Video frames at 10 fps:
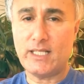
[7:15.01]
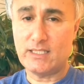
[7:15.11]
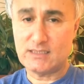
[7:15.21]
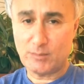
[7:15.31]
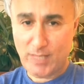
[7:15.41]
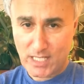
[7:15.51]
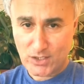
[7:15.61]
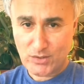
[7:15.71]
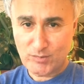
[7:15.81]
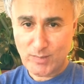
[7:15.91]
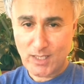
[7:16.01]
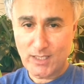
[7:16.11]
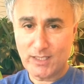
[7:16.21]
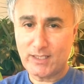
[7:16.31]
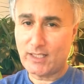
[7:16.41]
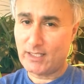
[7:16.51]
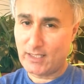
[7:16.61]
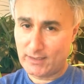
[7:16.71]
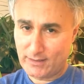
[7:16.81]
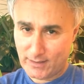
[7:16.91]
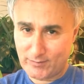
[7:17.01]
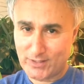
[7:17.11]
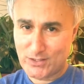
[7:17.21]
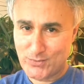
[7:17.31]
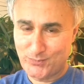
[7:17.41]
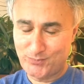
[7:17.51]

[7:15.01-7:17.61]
and it's a passion of mine and I love it.